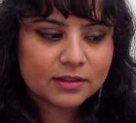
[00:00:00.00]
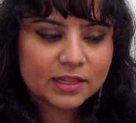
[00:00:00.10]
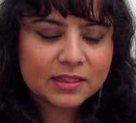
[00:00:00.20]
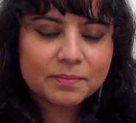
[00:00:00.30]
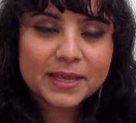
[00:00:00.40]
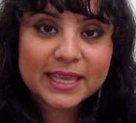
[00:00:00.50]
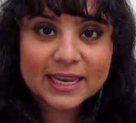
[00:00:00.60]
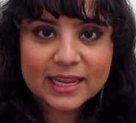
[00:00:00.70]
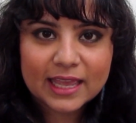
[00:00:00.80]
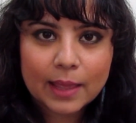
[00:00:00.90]
in the
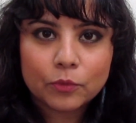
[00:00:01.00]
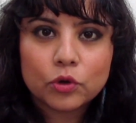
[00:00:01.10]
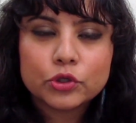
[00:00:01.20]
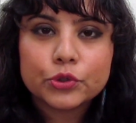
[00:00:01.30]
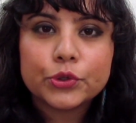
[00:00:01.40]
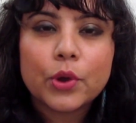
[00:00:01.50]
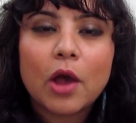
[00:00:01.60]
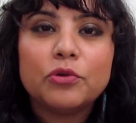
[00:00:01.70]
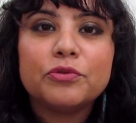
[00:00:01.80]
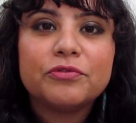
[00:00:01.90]
beginning, I'm going to show you
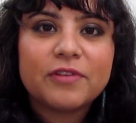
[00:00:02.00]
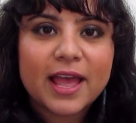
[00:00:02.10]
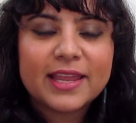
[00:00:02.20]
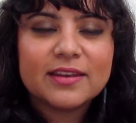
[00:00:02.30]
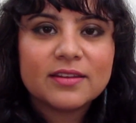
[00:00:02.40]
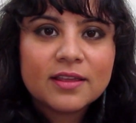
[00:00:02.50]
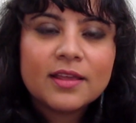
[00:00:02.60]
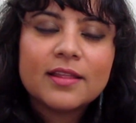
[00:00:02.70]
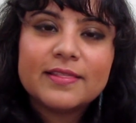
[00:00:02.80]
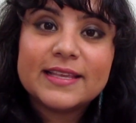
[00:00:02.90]
how to find
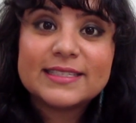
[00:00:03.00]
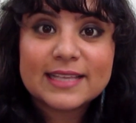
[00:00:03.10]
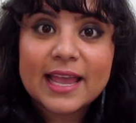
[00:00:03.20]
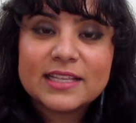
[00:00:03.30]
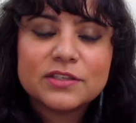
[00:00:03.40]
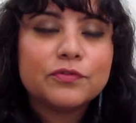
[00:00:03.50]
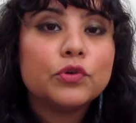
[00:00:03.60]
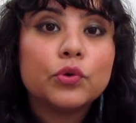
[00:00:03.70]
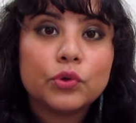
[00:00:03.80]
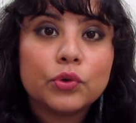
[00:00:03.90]
these signs if
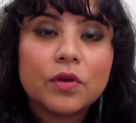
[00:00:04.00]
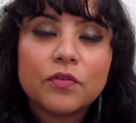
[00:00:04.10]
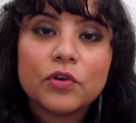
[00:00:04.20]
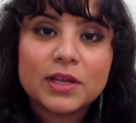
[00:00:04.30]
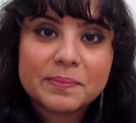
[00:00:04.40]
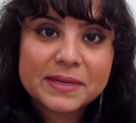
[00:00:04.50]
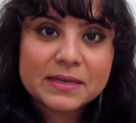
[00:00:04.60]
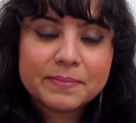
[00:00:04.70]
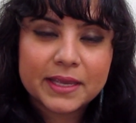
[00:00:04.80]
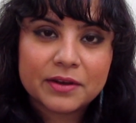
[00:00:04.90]
you don't know, if you're a
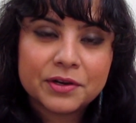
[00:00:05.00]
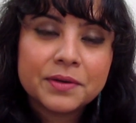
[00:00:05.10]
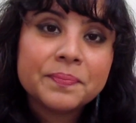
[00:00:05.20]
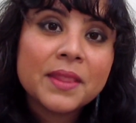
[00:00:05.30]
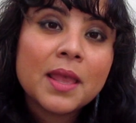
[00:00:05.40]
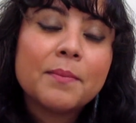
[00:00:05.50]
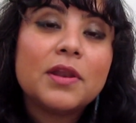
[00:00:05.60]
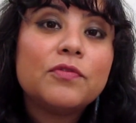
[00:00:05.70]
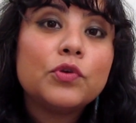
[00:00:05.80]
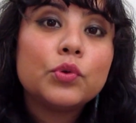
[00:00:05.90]
complete beginner.
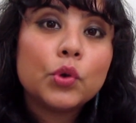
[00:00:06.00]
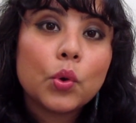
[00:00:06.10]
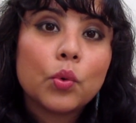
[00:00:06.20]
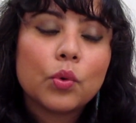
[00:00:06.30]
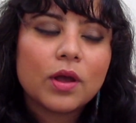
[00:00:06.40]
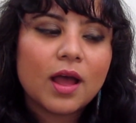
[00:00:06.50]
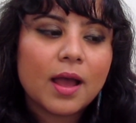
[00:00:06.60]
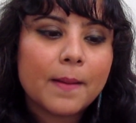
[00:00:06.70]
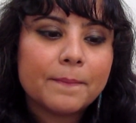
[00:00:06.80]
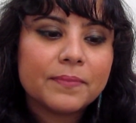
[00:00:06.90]
But if you know,
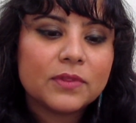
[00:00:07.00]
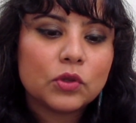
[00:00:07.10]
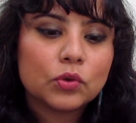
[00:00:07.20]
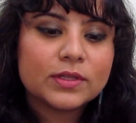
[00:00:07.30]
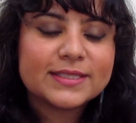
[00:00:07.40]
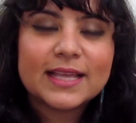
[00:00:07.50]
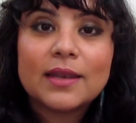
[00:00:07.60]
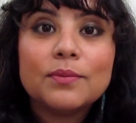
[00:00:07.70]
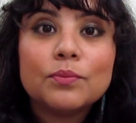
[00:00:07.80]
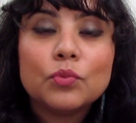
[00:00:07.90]
the
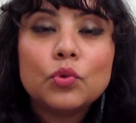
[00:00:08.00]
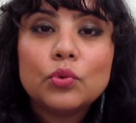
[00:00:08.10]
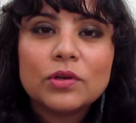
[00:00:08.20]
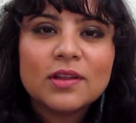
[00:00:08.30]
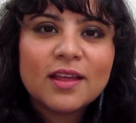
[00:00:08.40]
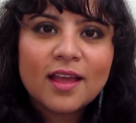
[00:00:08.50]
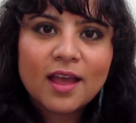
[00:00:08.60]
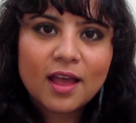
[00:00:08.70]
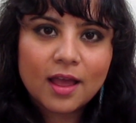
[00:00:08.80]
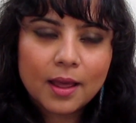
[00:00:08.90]
sun, moon,
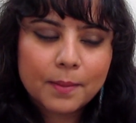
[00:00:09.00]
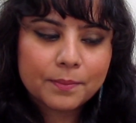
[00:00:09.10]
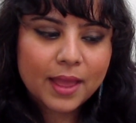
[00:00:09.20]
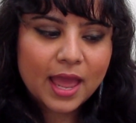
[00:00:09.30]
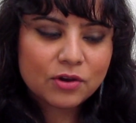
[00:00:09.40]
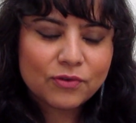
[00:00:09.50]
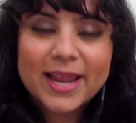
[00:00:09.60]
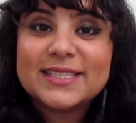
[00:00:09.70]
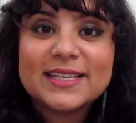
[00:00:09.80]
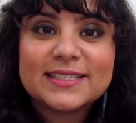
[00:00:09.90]
and
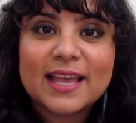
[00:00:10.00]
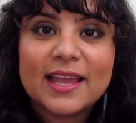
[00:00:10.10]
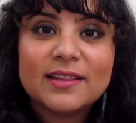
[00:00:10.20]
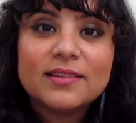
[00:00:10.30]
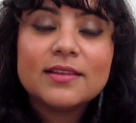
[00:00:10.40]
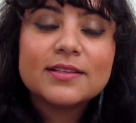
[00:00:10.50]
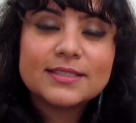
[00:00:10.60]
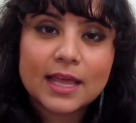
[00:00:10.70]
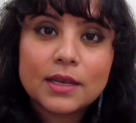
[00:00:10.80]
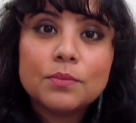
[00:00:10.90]
rising sign,
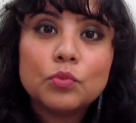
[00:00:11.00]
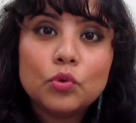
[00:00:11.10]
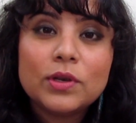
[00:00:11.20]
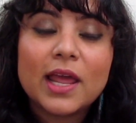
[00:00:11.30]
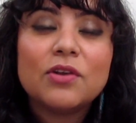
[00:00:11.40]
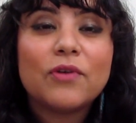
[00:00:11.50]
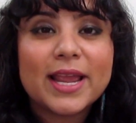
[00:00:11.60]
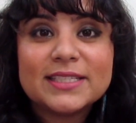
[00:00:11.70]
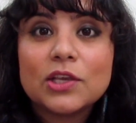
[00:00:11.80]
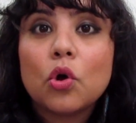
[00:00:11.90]
sun, moon, and
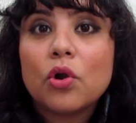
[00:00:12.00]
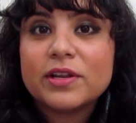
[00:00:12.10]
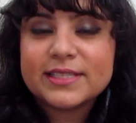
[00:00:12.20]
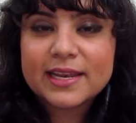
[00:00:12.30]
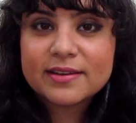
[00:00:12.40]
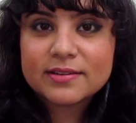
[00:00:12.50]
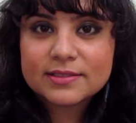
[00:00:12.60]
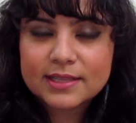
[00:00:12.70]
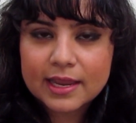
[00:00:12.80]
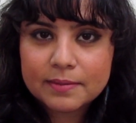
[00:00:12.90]
rising or
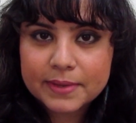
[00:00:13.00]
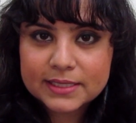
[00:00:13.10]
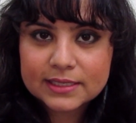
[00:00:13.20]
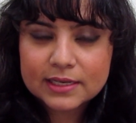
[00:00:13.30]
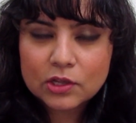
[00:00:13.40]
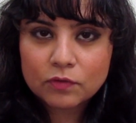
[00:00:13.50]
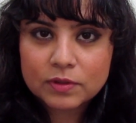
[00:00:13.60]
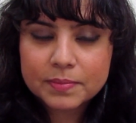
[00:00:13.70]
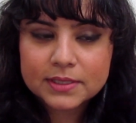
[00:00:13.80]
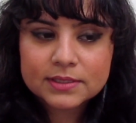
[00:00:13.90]
ascendant sign basically of
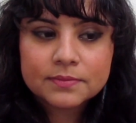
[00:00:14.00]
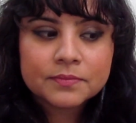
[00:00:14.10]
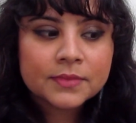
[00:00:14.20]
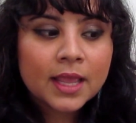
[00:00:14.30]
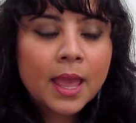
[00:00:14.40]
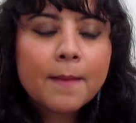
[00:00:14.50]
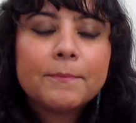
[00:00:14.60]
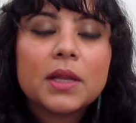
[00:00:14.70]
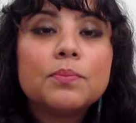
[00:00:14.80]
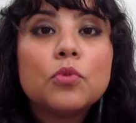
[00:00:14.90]
the person,
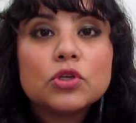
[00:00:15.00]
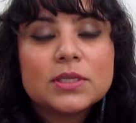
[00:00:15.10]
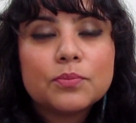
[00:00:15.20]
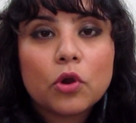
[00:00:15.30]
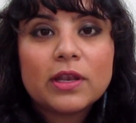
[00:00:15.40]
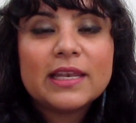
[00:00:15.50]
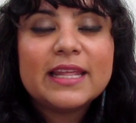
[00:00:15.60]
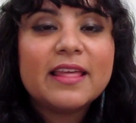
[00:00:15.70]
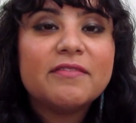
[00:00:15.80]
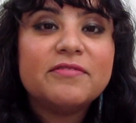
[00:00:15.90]
but most
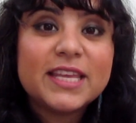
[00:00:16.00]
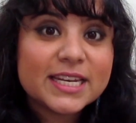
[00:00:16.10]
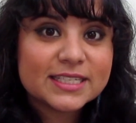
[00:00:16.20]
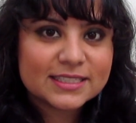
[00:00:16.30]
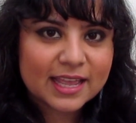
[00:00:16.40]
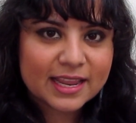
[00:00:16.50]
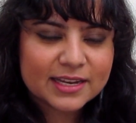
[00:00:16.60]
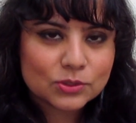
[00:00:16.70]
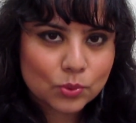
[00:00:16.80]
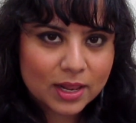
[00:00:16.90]
importantly their Venus sign
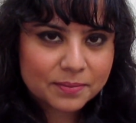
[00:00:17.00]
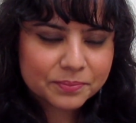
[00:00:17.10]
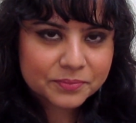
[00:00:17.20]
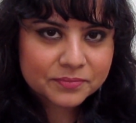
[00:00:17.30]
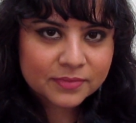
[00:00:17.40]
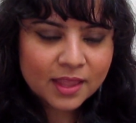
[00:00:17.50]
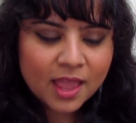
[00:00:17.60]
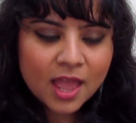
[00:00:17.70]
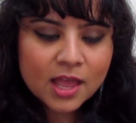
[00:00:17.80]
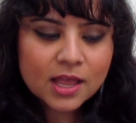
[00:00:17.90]
as well.
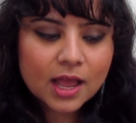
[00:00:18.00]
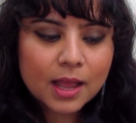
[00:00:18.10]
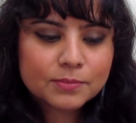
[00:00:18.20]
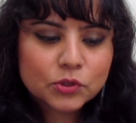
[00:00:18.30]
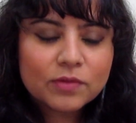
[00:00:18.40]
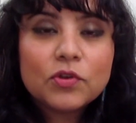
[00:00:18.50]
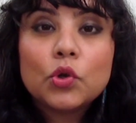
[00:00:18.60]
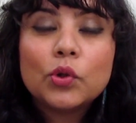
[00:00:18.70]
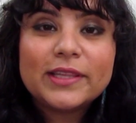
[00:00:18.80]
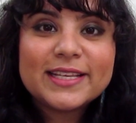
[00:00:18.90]
So if you
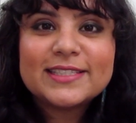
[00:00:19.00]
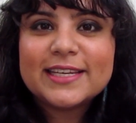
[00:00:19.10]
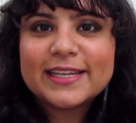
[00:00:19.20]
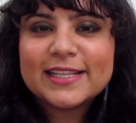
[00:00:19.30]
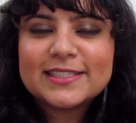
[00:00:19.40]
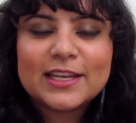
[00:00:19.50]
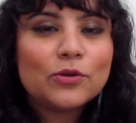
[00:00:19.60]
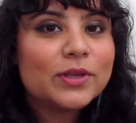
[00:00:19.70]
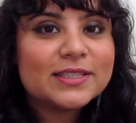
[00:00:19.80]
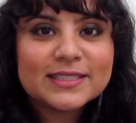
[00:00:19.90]
know these details, then
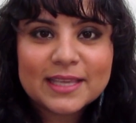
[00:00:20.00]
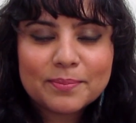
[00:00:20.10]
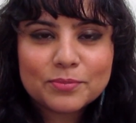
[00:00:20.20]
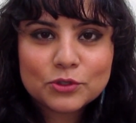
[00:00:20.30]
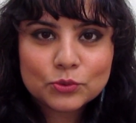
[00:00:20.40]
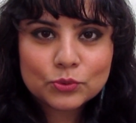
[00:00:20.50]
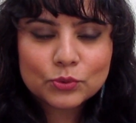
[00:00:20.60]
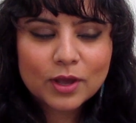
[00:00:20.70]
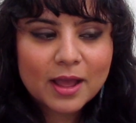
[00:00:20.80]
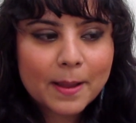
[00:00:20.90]
you can skip to